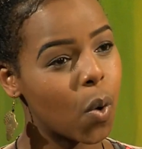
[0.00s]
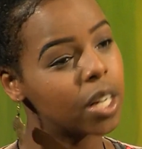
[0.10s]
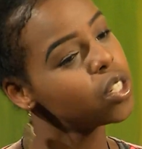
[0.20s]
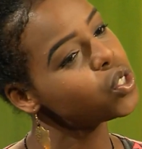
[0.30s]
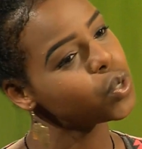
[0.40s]

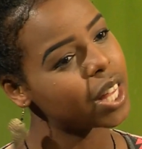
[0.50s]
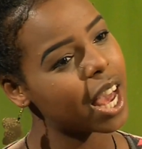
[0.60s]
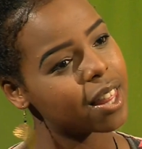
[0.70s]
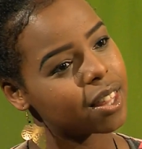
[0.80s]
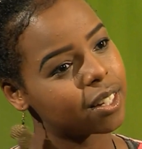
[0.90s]
one to the
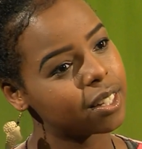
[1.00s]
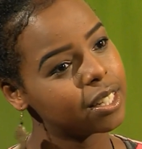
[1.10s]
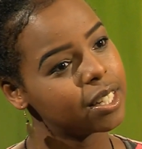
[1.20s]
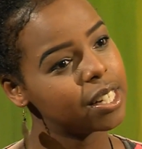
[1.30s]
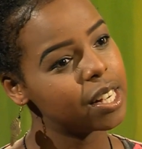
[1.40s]
other.
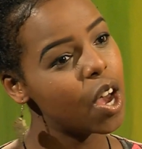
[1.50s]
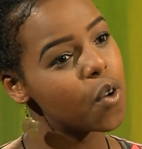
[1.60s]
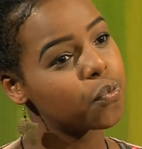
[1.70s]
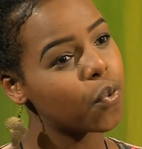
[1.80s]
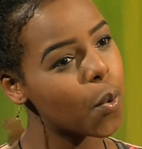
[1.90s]

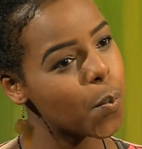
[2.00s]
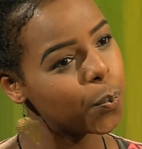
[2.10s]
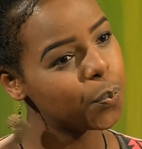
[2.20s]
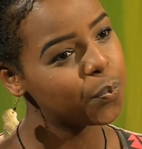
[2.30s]
From?